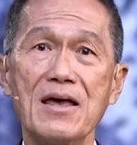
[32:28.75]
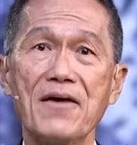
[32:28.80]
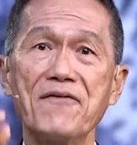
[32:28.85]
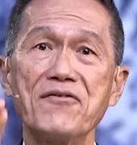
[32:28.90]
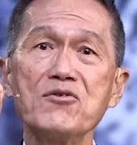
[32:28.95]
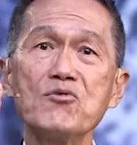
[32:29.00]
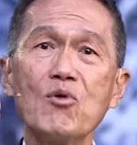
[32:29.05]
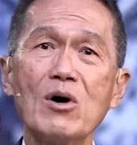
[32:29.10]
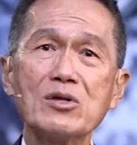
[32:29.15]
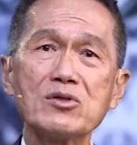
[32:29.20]

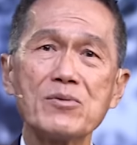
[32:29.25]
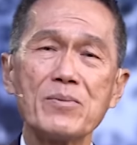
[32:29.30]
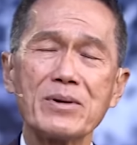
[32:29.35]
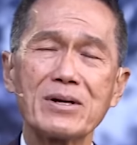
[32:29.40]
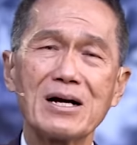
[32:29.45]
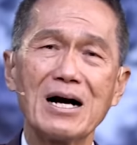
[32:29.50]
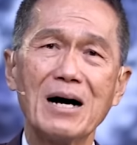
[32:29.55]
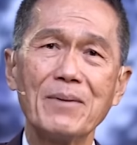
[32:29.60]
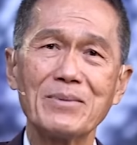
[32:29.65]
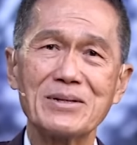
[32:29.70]
If you want to
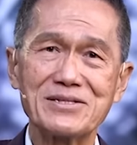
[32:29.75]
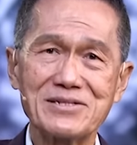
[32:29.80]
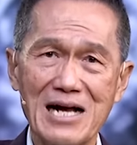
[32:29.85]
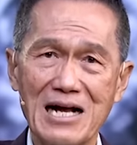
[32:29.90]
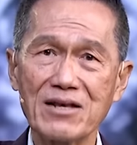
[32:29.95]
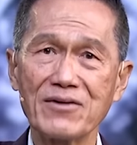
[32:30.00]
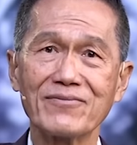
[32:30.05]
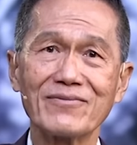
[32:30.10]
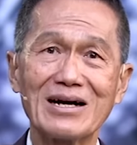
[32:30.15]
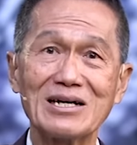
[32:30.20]
become a
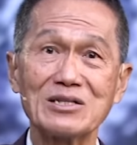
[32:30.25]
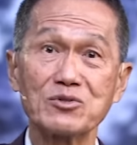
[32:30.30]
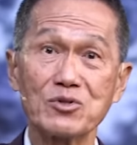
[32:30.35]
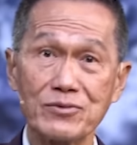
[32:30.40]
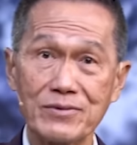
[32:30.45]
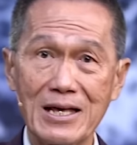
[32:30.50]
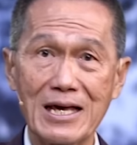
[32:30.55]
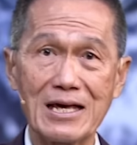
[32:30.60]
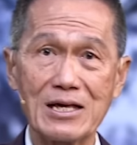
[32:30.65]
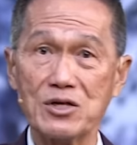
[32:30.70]
child of God
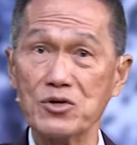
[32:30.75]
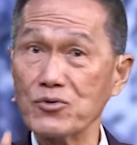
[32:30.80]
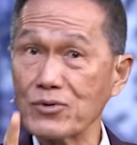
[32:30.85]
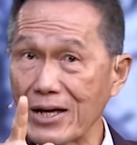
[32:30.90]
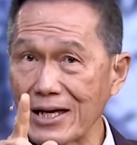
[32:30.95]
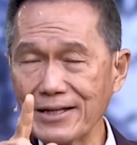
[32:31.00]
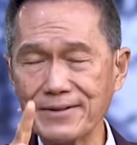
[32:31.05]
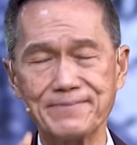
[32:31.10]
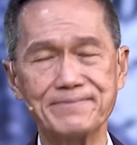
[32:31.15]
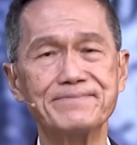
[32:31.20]
today, you
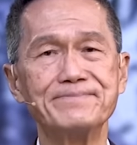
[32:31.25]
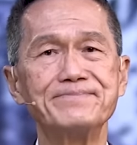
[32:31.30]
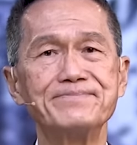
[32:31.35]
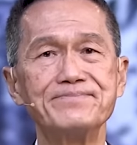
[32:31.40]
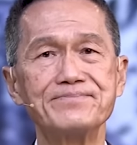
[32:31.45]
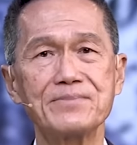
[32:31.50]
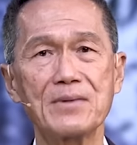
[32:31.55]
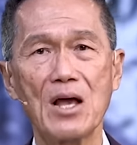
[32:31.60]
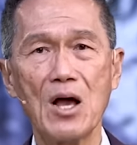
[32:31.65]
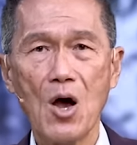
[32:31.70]
can.
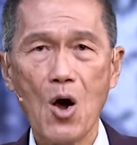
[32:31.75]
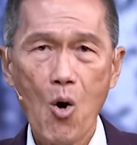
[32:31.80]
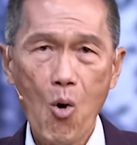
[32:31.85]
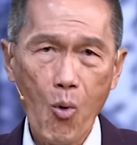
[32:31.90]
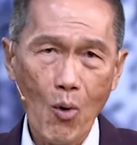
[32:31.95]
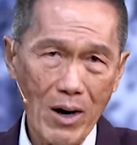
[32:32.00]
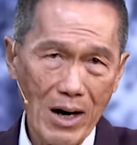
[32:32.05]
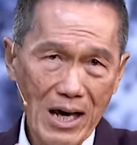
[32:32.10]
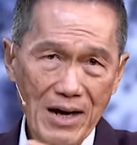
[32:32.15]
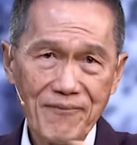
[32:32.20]

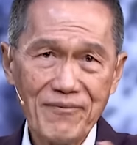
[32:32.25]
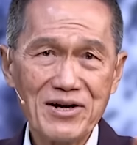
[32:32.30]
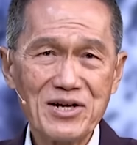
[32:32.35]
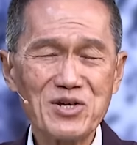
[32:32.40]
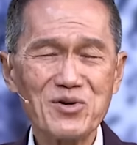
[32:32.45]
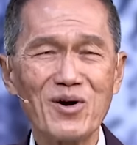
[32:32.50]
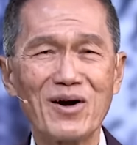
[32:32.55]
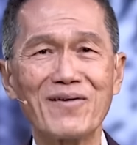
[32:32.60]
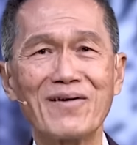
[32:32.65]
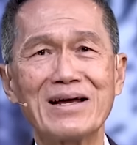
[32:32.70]
Wherever
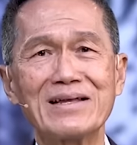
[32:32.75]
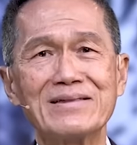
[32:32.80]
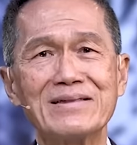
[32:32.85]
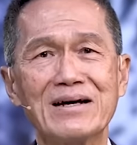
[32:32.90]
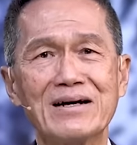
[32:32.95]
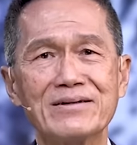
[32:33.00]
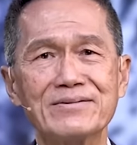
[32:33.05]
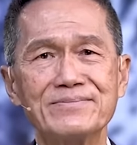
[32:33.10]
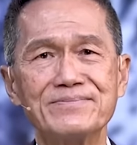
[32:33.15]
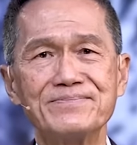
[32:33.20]
you are right
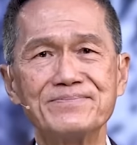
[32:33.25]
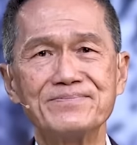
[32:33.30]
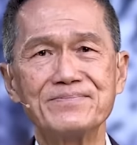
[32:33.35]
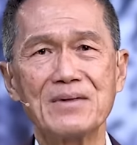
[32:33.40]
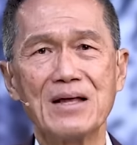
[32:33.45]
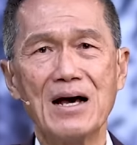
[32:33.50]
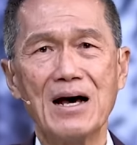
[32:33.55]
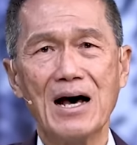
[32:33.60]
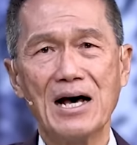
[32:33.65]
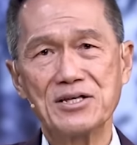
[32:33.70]
now,
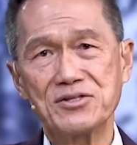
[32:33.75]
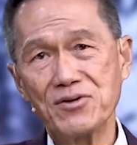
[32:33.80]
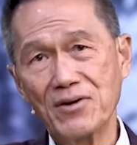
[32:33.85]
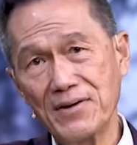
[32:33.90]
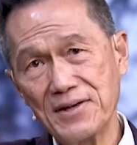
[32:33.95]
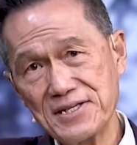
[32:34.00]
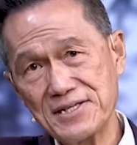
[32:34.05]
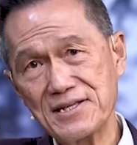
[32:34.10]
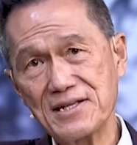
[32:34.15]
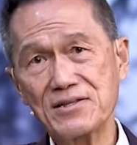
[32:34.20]
as you are
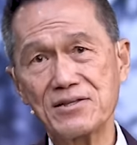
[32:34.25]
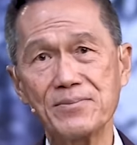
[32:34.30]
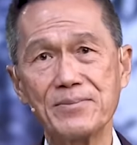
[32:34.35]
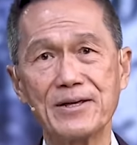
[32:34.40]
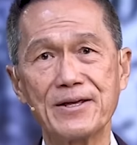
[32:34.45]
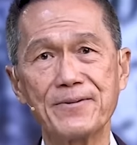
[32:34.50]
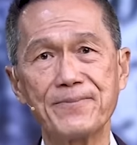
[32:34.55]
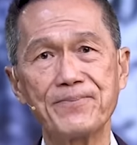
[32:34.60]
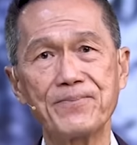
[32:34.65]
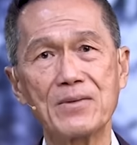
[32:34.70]
listening to
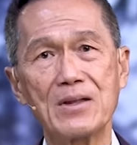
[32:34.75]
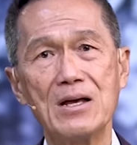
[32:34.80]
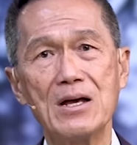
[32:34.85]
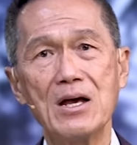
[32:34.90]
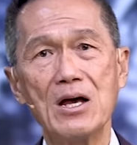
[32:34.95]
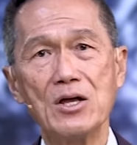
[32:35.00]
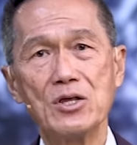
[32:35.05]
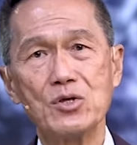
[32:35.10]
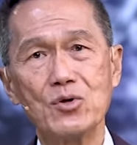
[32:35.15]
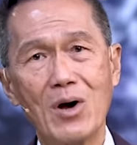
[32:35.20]
me,
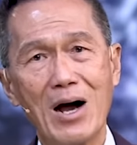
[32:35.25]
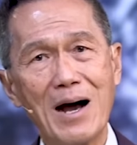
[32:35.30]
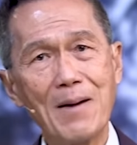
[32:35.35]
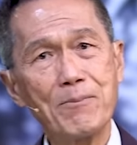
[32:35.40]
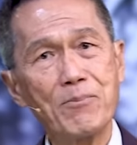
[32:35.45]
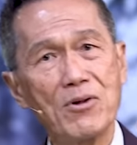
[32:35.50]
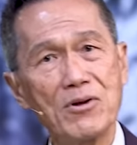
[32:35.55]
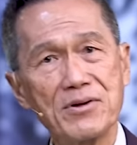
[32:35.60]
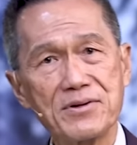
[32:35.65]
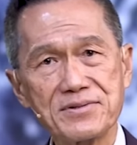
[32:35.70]
you
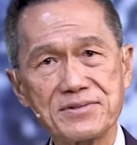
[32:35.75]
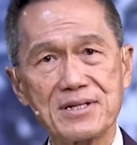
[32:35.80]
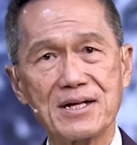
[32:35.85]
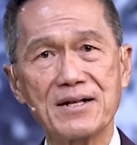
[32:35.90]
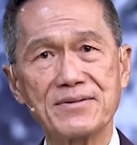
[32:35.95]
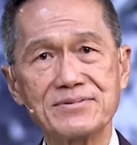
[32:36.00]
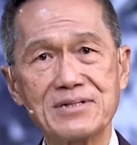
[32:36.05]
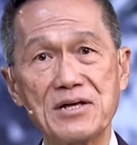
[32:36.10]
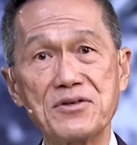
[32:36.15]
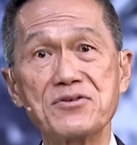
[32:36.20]
humble
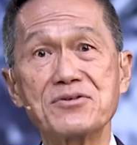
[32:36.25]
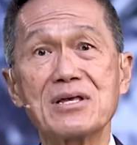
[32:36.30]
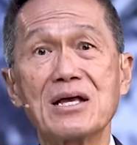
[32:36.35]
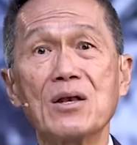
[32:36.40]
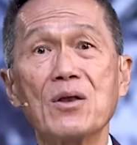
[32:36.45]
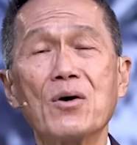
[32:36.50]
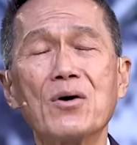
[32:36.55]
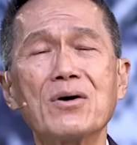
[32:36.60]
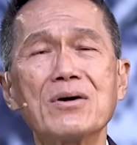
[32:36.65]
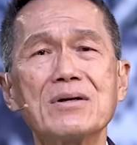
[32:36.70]
yourself and you say,
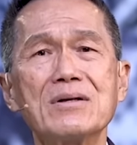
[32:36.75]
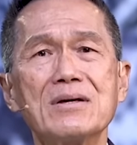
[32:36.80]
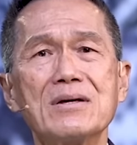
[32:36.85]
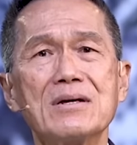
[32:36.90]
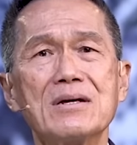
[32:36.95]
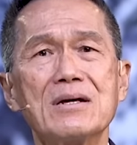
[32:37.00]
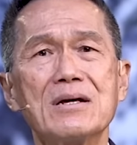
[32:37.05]
Lord,